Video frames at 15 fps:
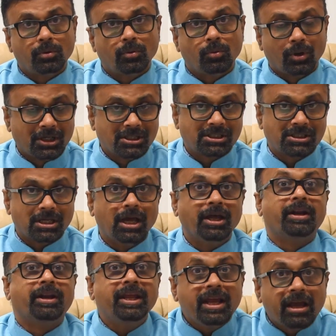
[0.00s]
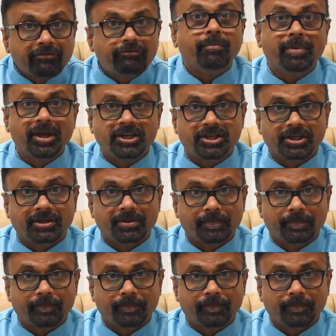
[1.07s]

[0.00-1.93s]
was a reaffirmation,